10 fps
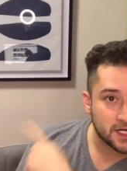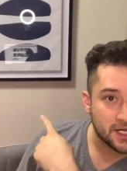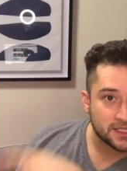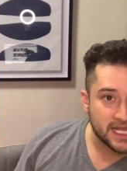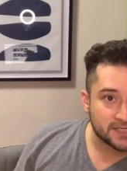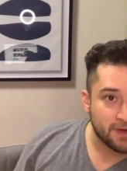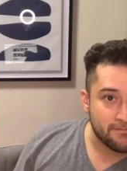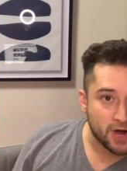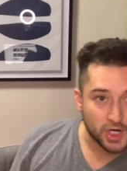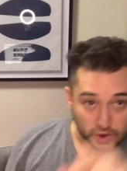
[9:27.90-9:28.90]
That's my
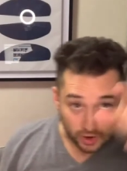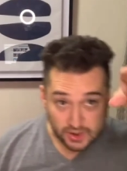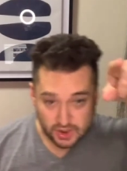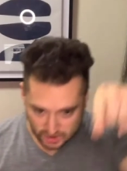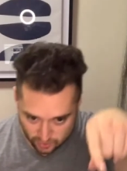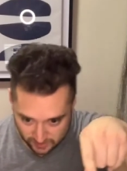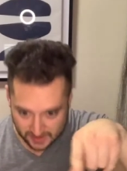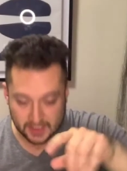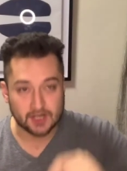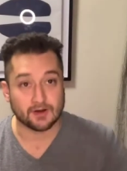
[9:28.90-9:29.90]
monitor. It's it's right
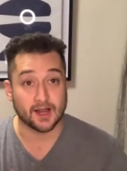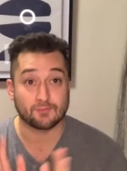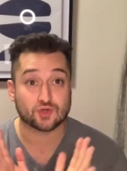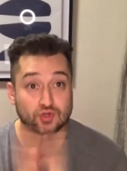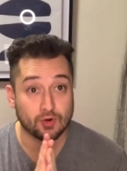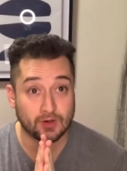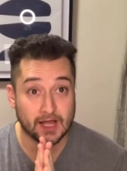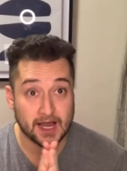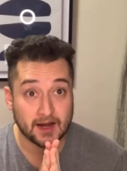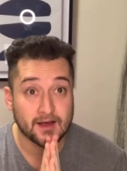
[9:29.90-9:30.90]
here and I'm so
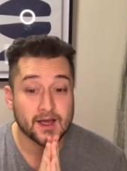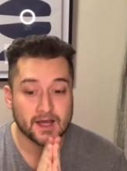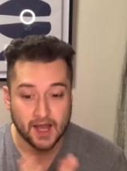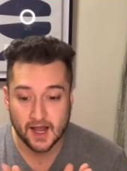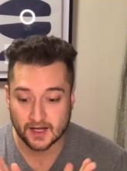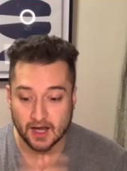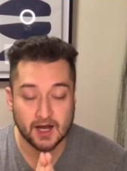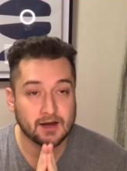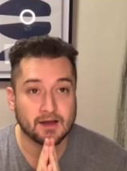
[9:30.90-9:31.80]
glad I got it.